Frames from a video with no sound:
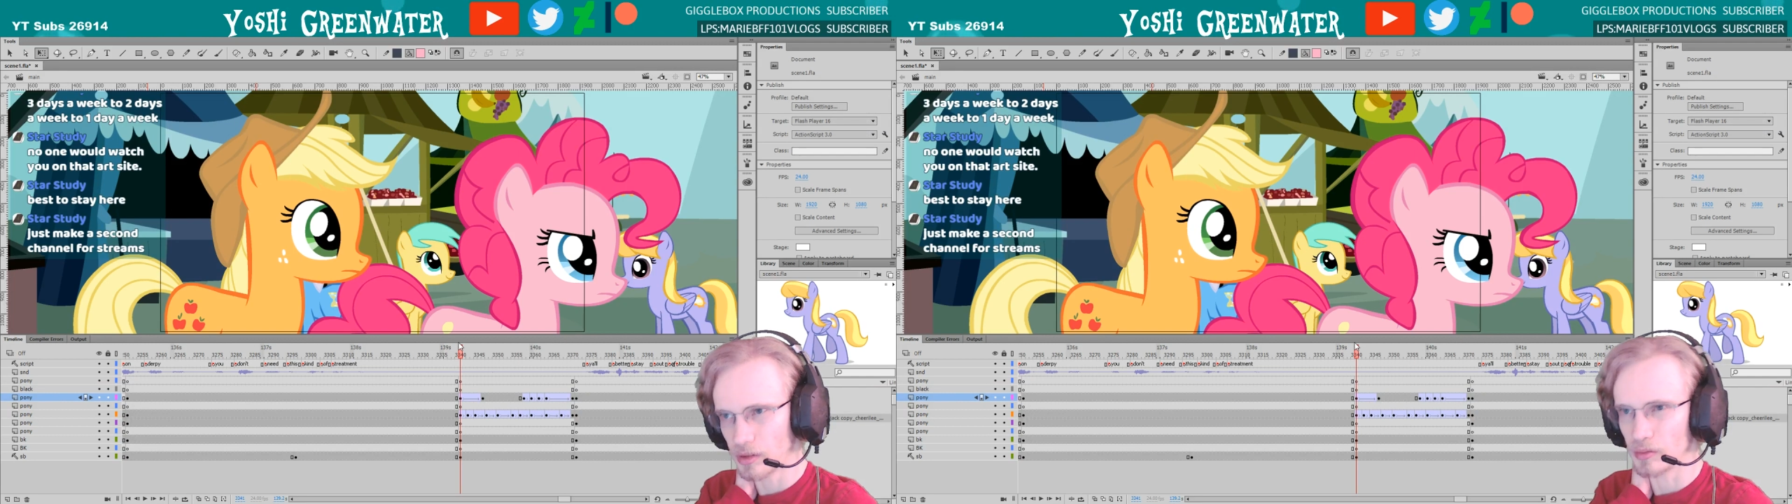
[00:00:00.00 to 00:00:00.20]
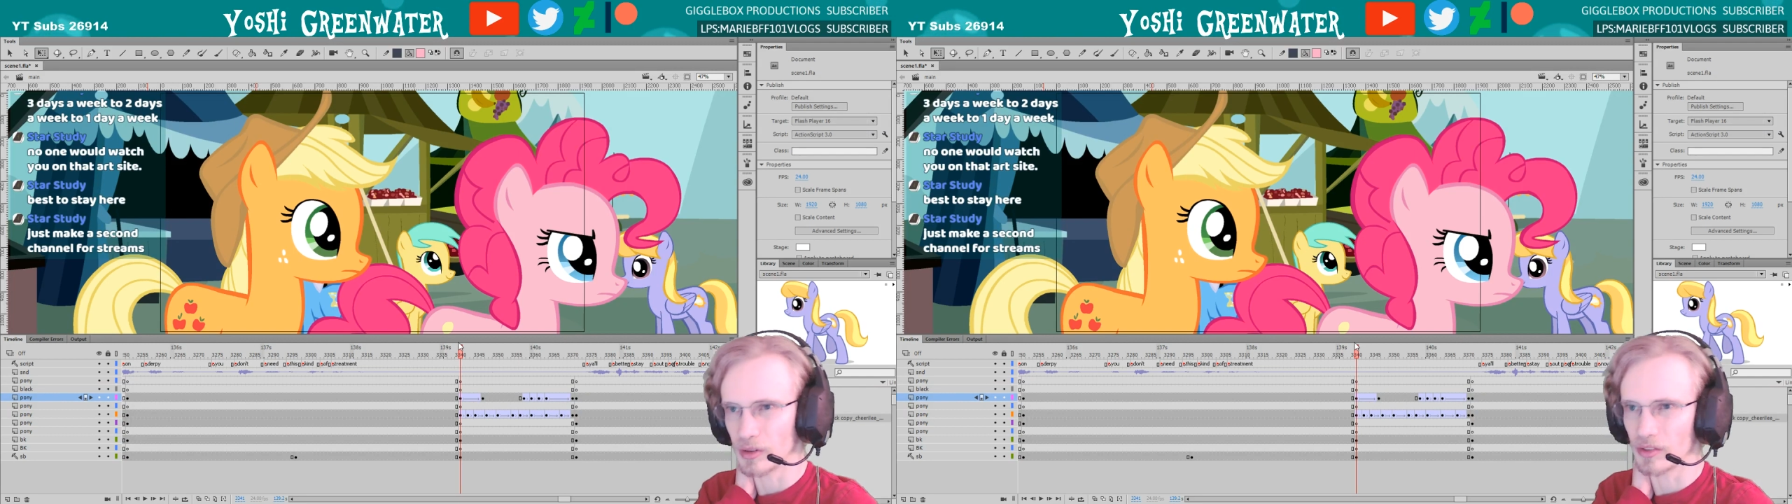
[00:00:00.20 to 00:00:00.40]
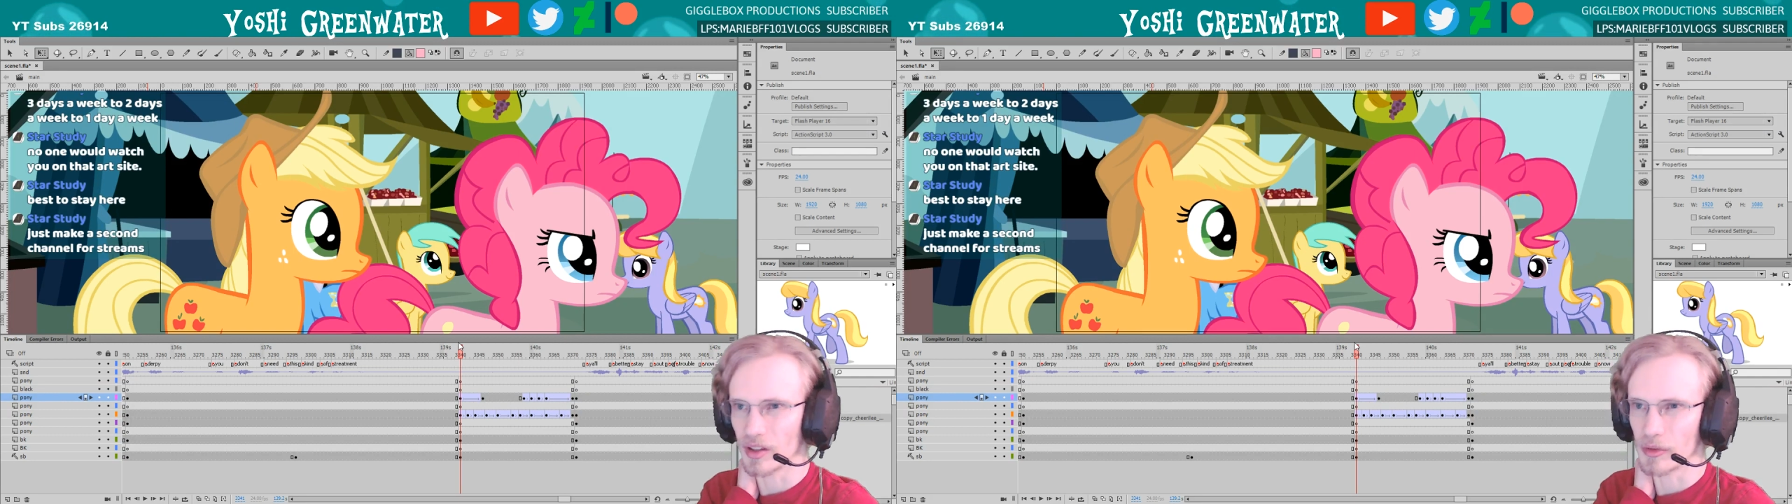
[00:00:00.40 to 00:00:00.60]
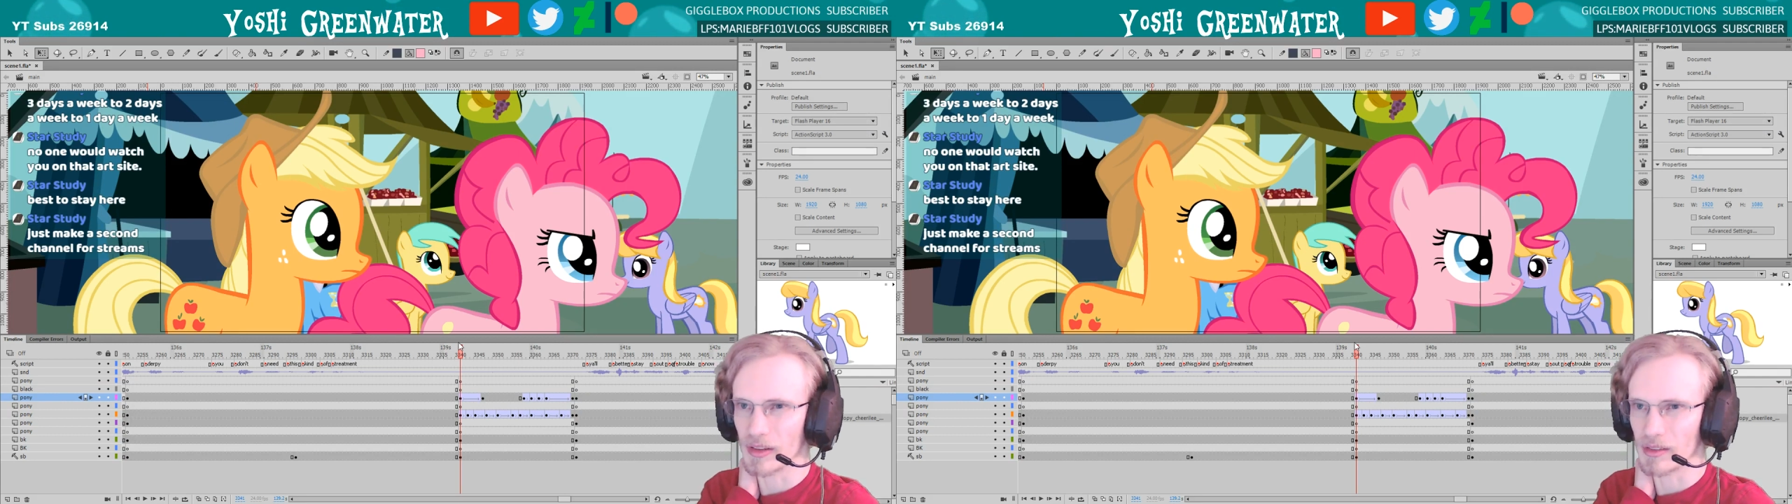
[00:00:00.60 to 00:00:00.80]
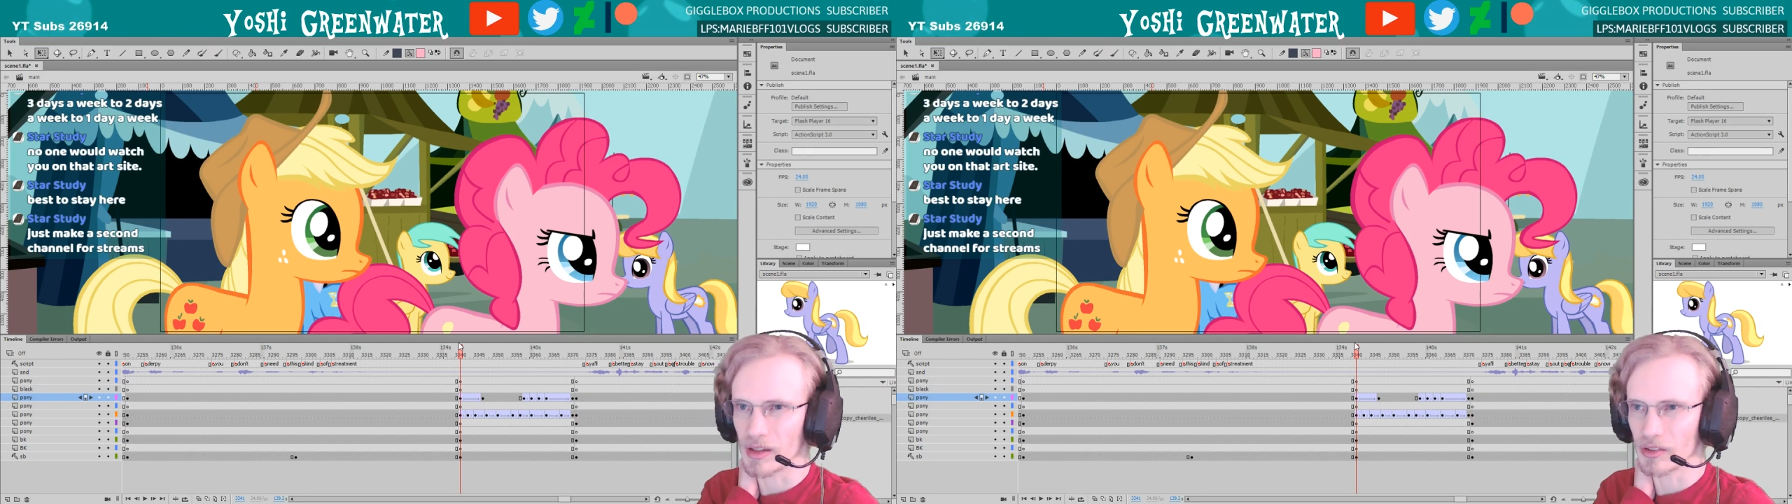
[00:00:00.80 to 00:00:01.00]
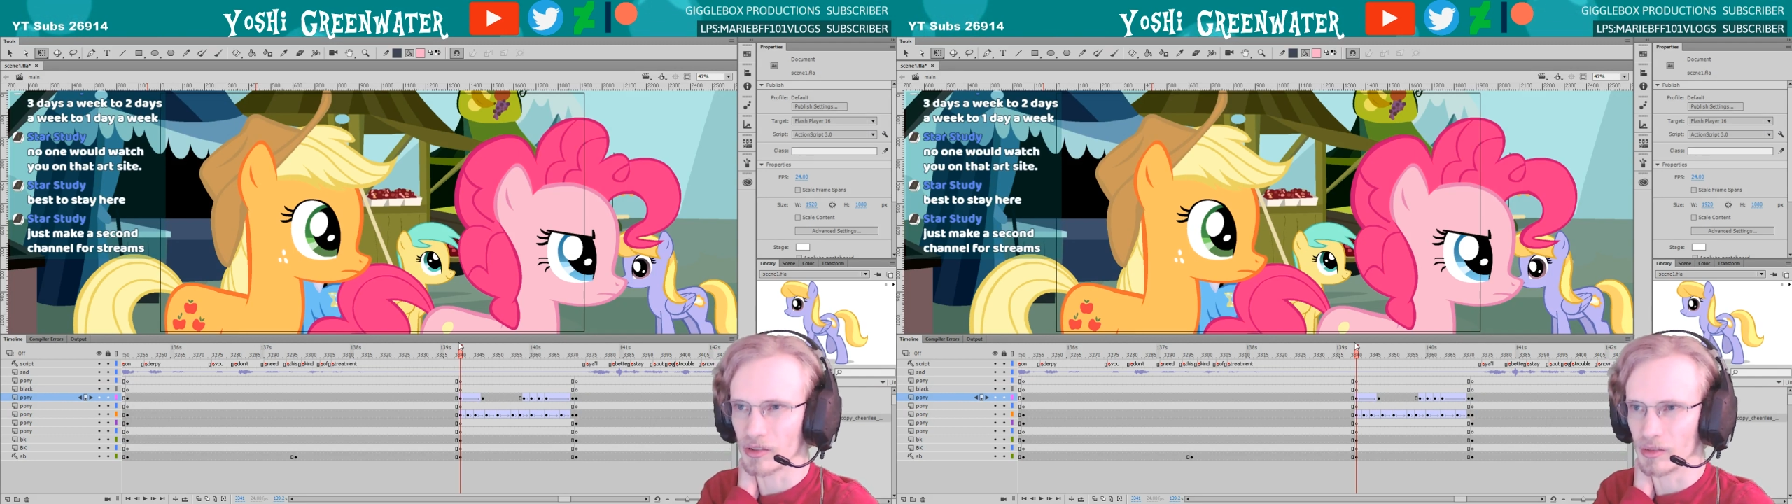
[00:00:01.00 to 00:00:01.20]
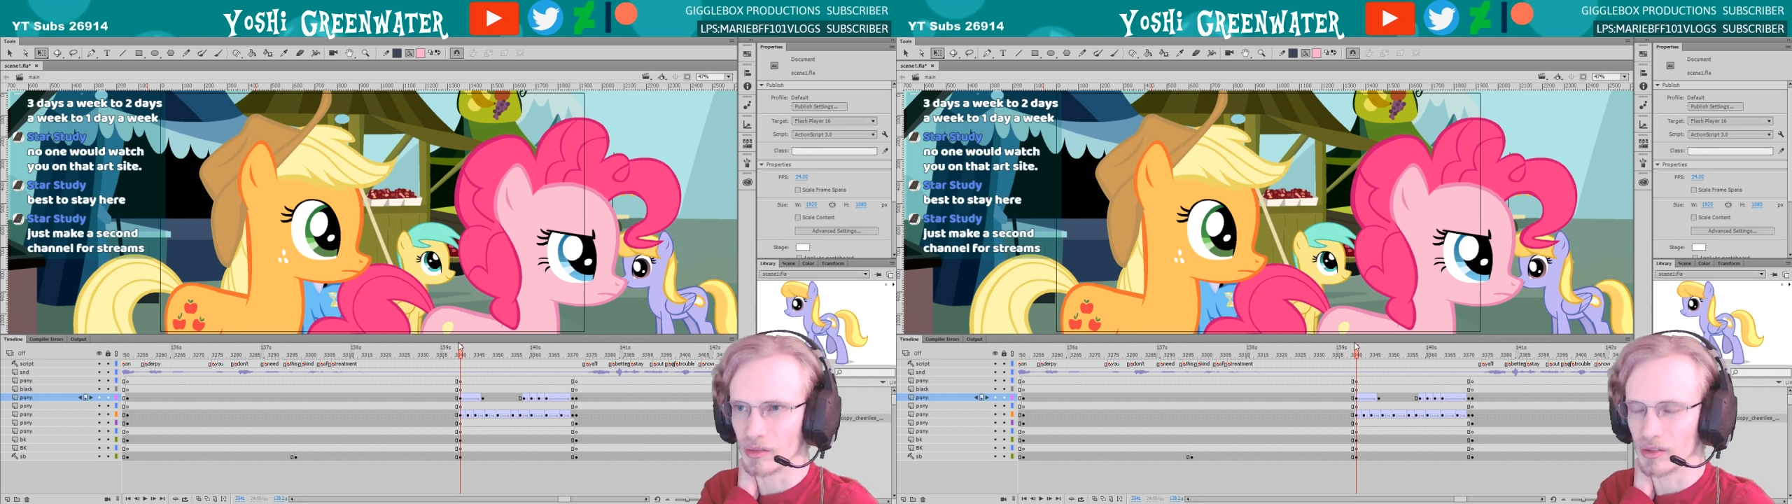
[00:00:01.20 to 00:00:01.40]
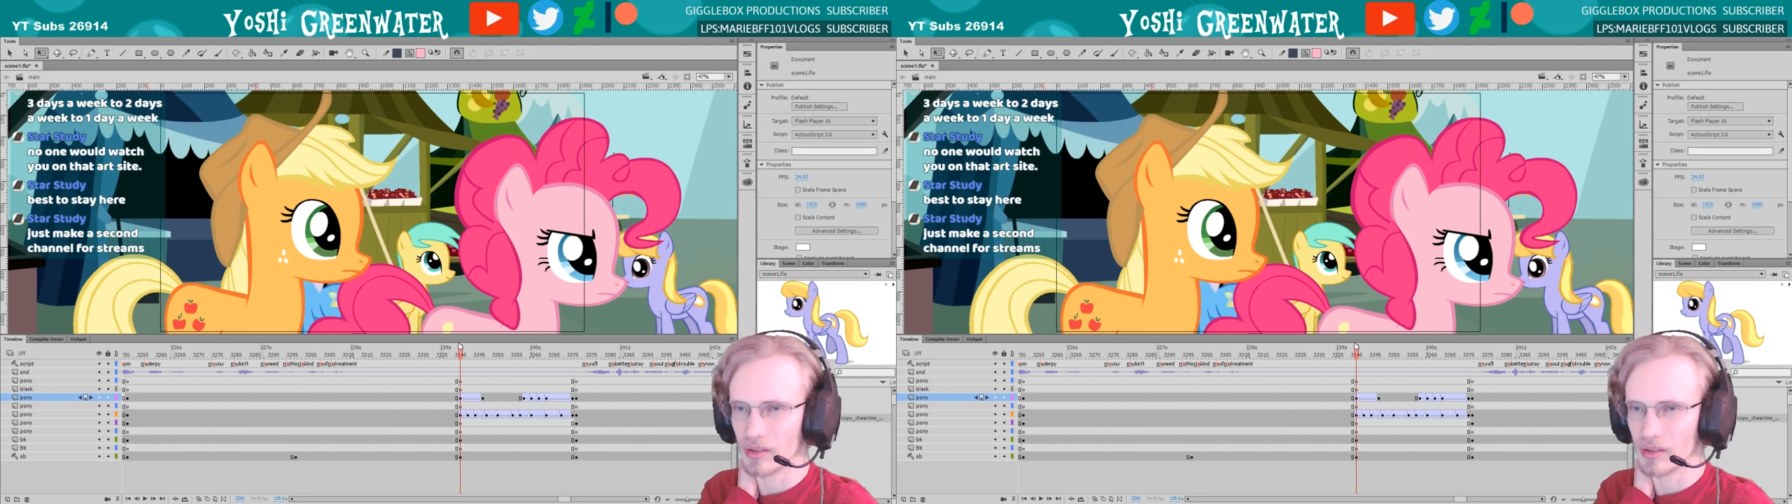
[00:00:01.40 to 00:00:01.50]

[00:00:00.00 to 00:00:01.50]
Would it take really long to